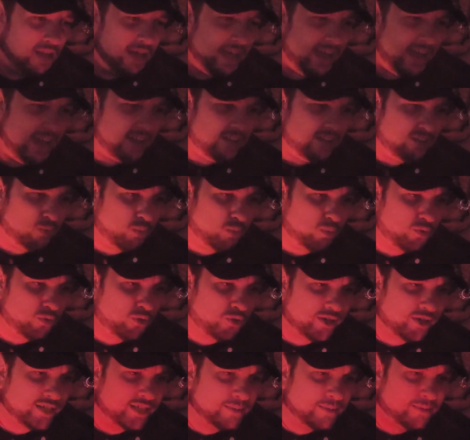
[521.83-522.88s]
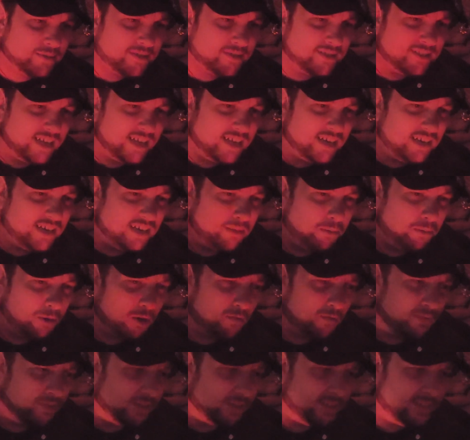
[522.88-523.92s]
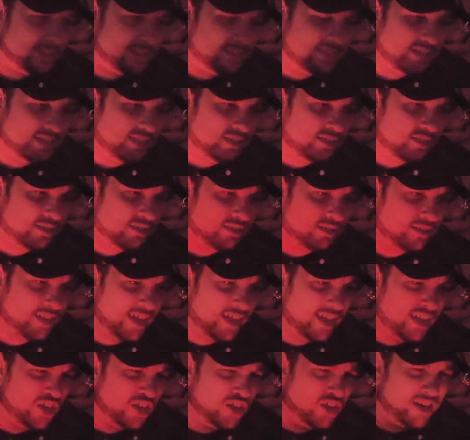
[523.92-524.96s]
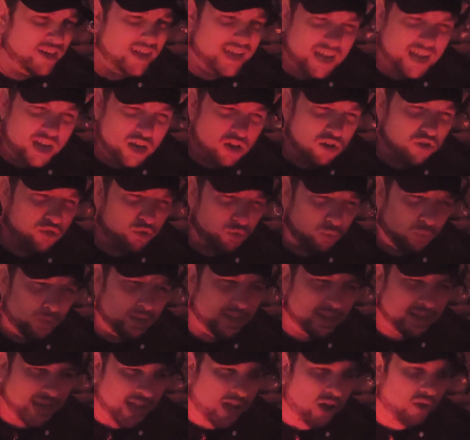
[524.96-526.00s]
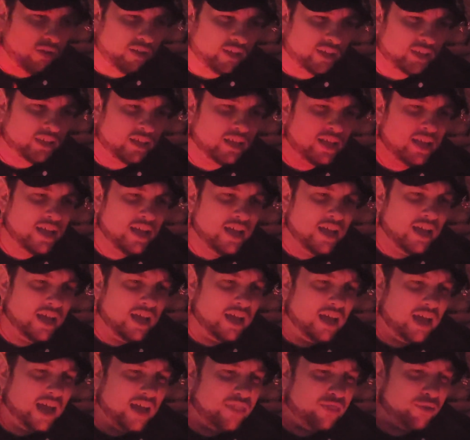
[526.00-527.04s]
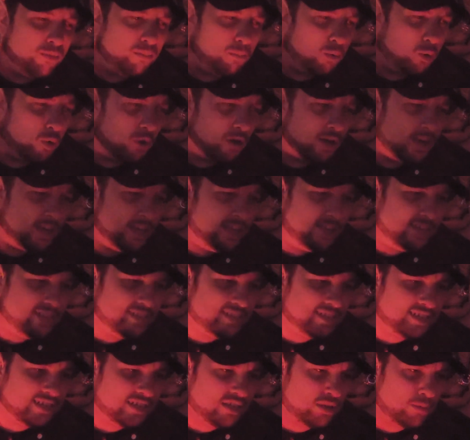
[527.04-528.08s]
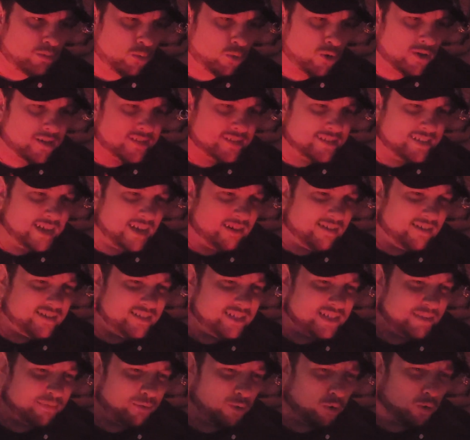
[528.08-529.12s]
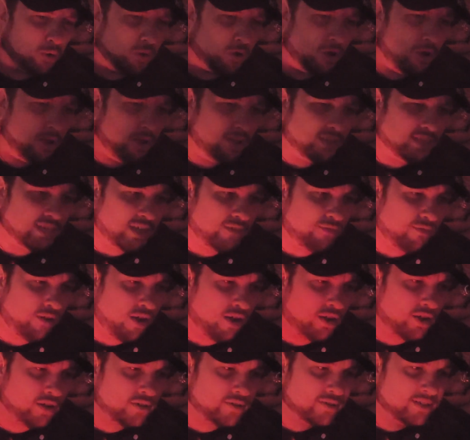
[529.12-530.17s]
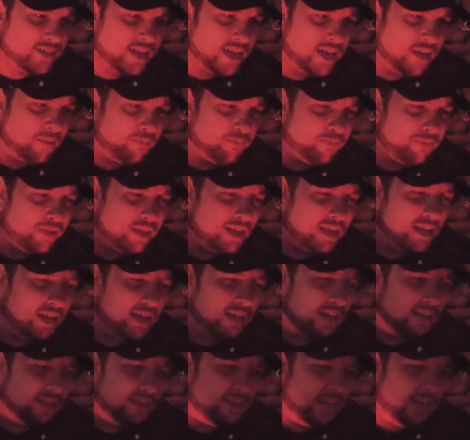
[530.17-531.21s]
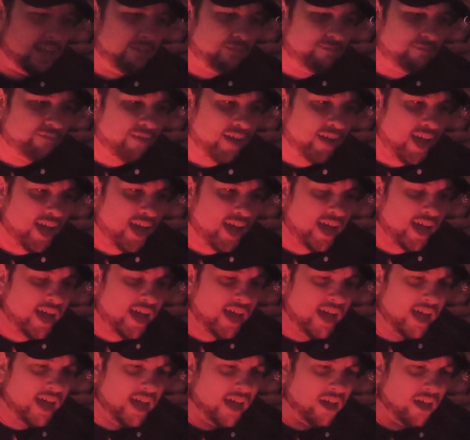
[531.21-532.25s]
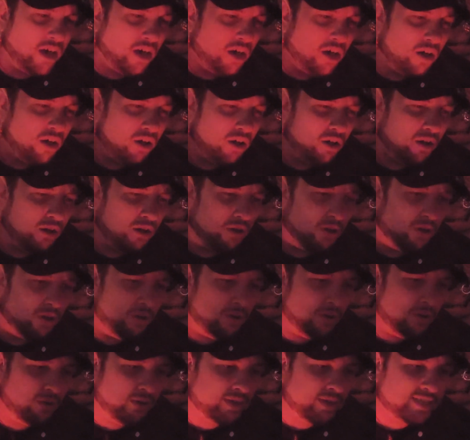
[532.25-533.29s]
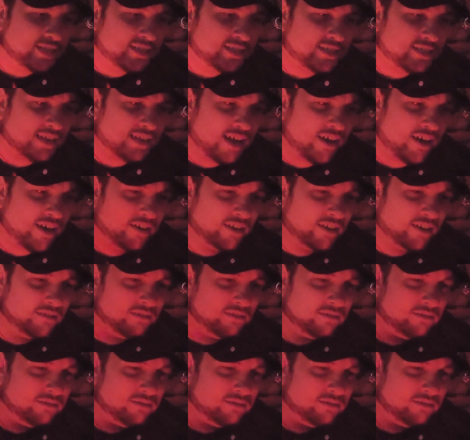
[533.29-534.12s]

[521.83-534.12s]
and the trees were standing perfectly still, yet he could hear the wind howling. And the more he listened, the more it sounded as if it were calling Defago's name. Defago, it sounded.